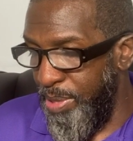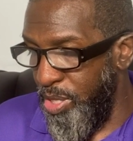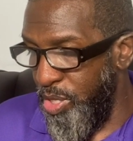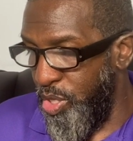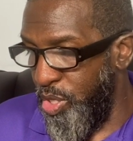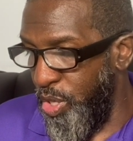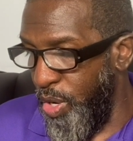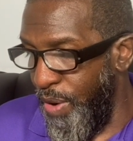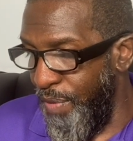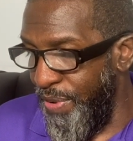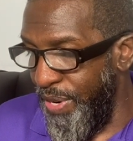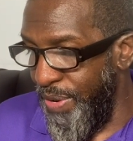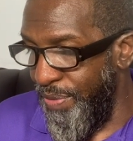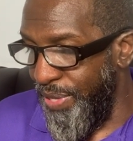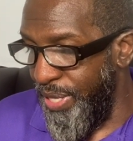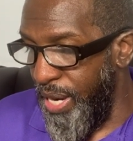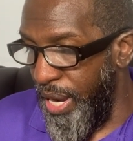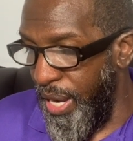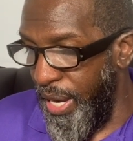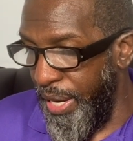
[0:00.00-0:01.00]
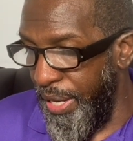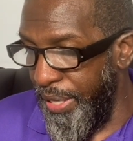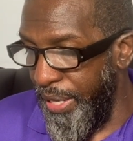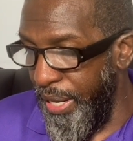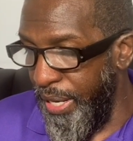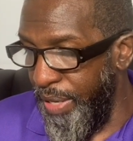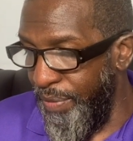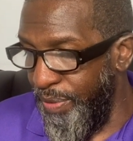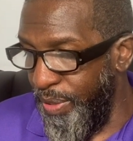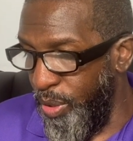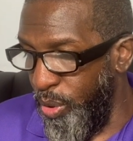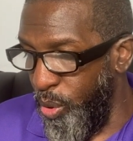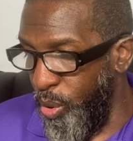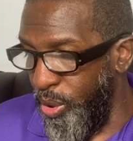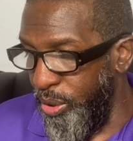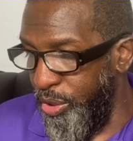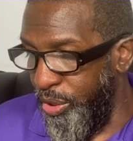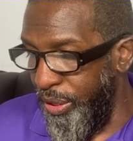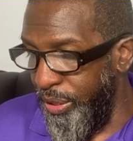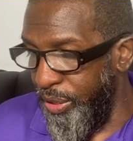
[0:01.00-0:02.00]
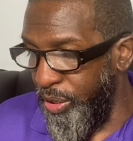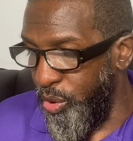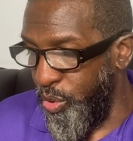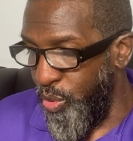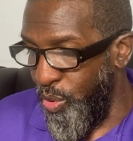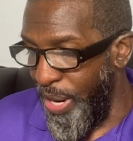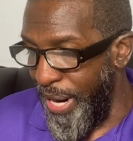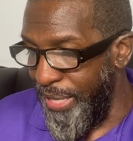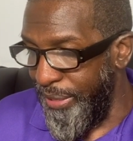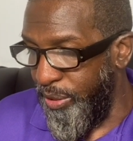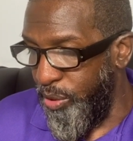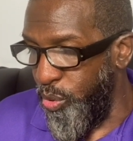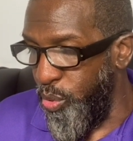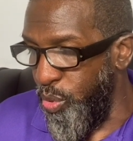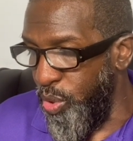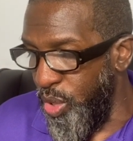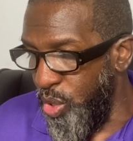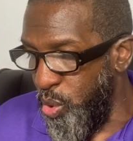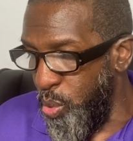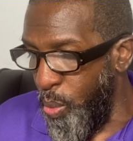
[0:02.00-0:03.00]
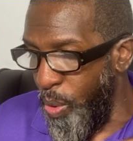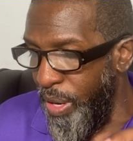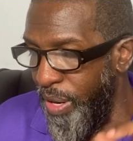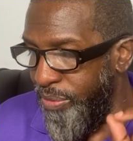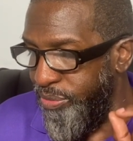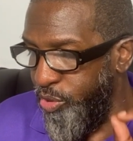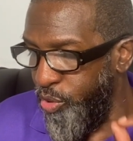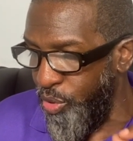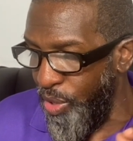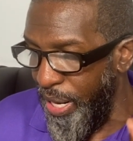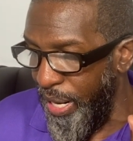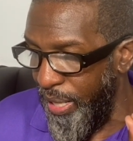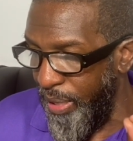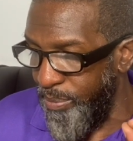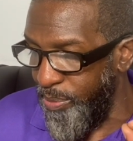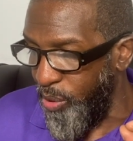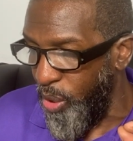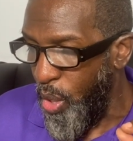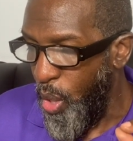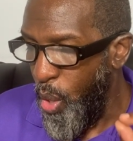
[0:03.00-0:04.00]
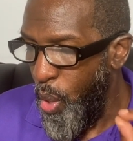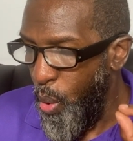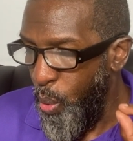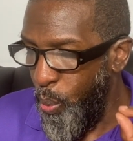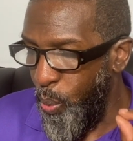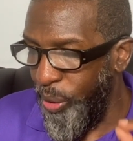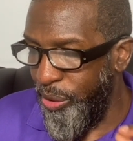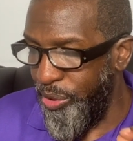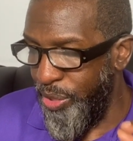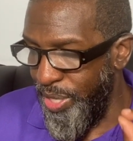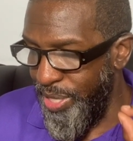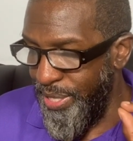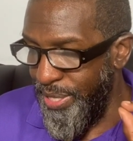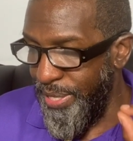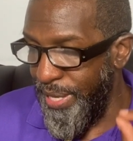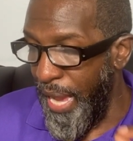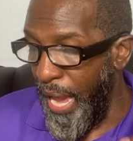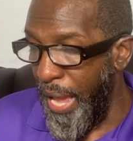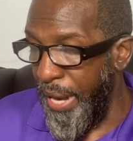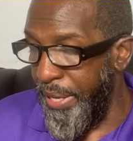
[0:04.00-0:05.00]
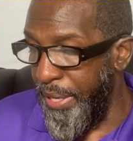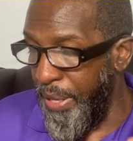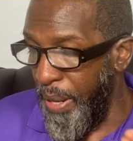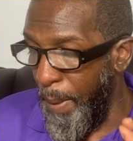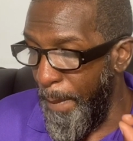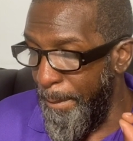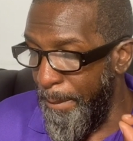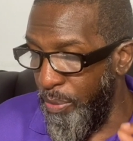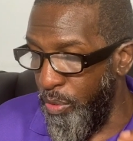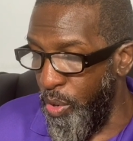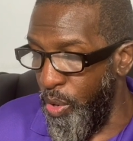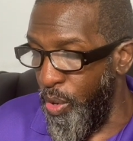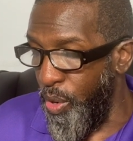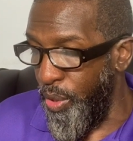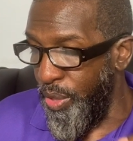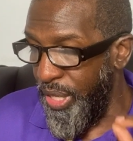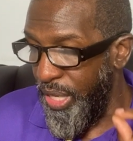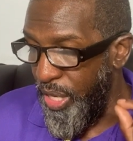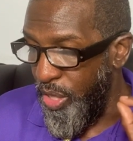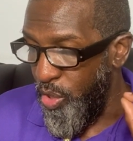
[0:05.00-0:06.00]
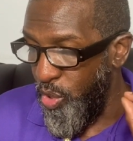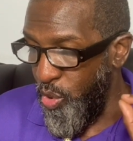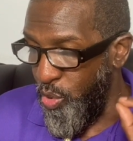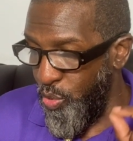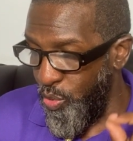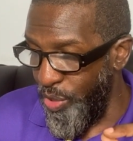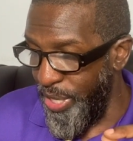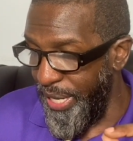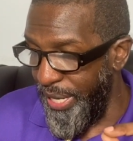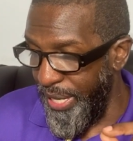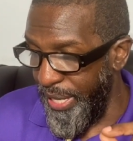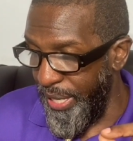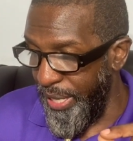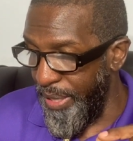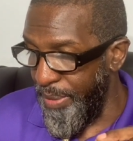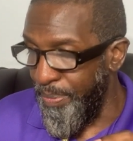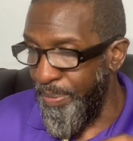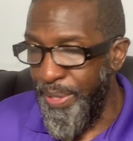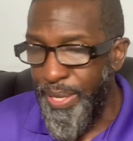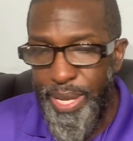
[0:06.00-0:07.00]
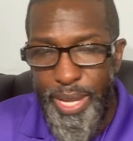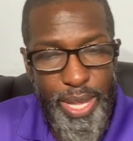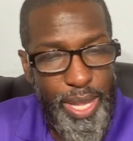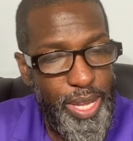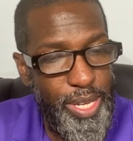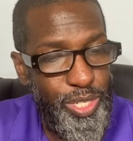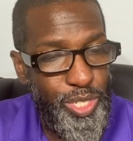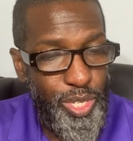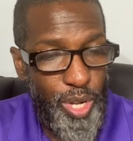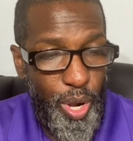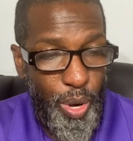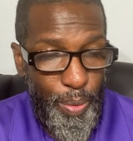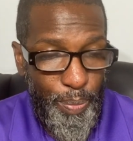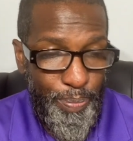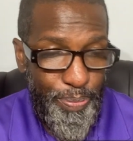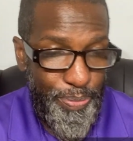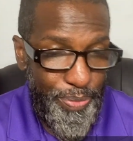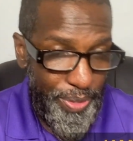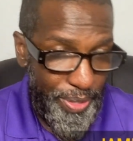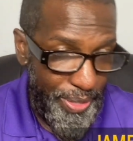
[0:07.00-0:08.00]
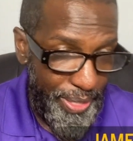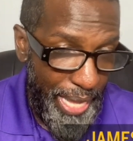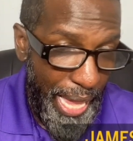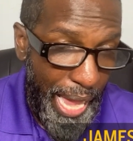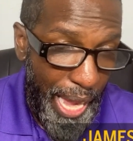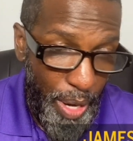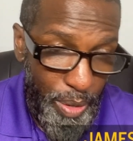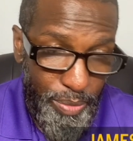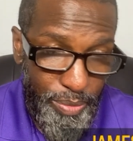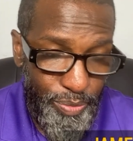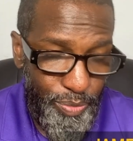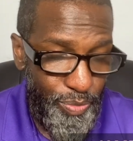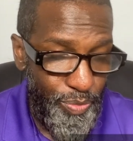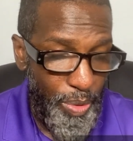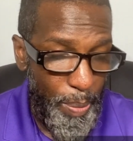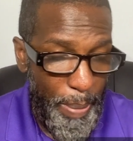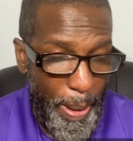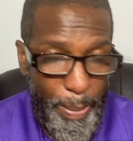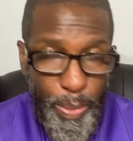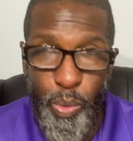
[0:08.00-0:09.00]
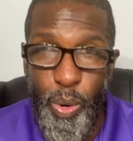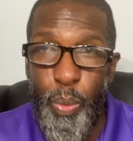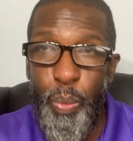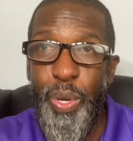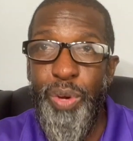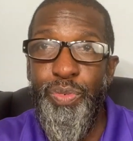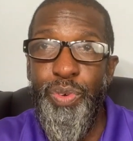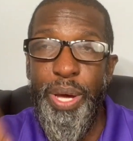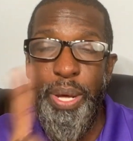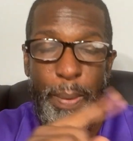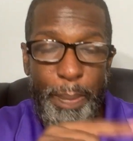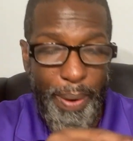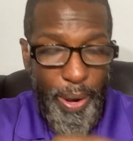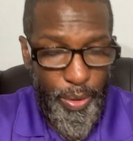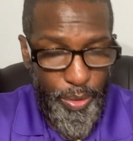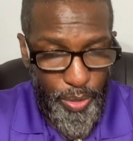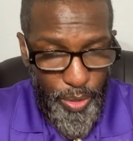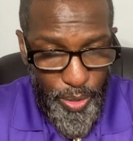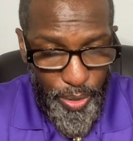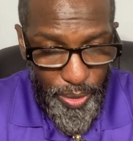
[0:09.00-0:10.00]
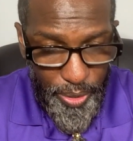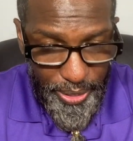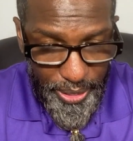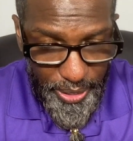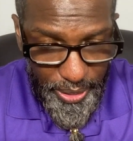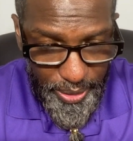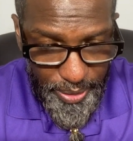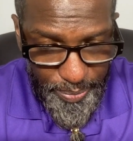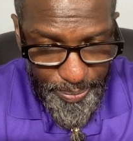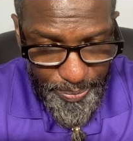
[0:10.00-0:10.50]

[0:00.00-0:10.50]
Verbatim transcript: a servant of God and of the Lord Jesus Christ, to the 12 tribes which are scattered abroad, greeting. So now remember what we read about earlier.